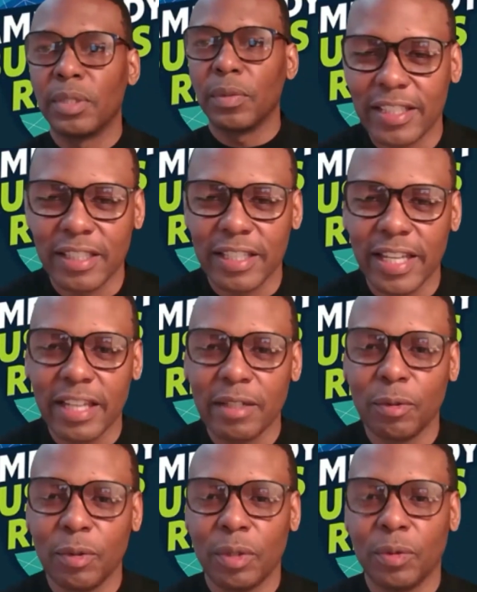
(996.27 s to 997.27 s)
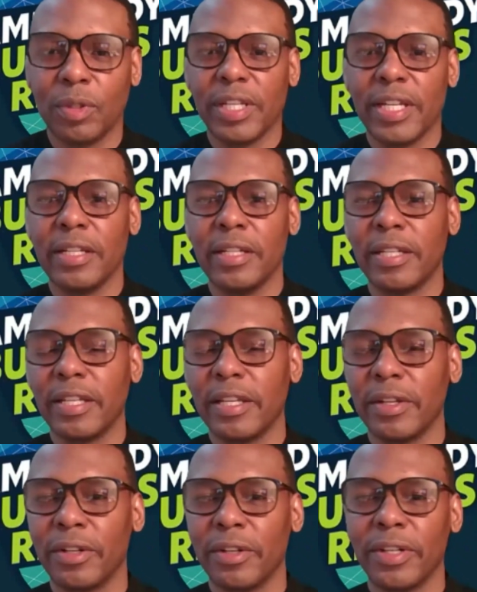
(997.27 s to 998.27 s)
Thanks again. We'll end it
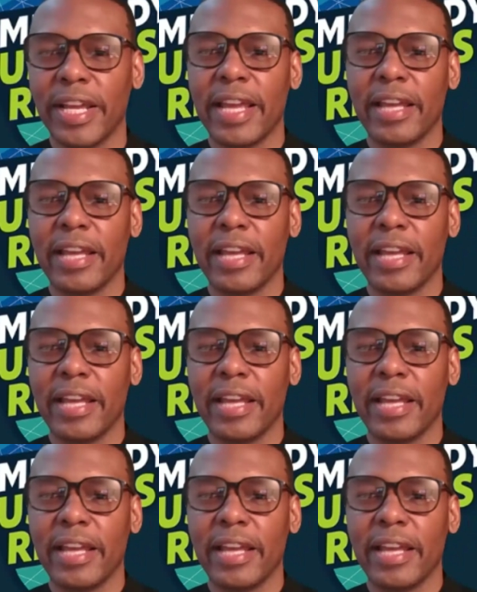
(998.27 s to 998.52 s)
here.